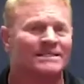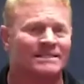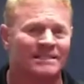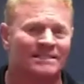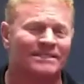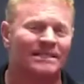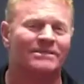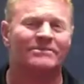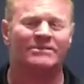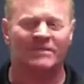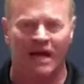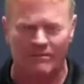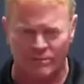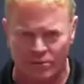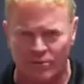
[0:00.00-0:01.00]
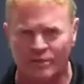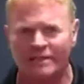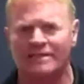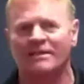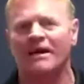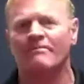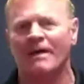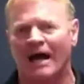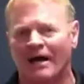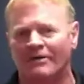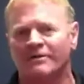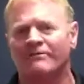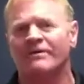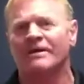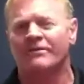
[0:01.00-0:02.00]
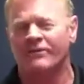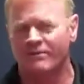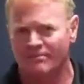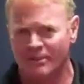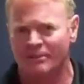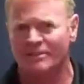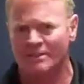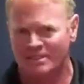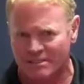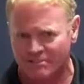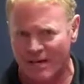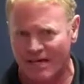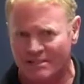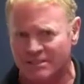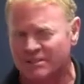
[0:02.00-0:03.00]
16 of the top 20 come out of the beauty space.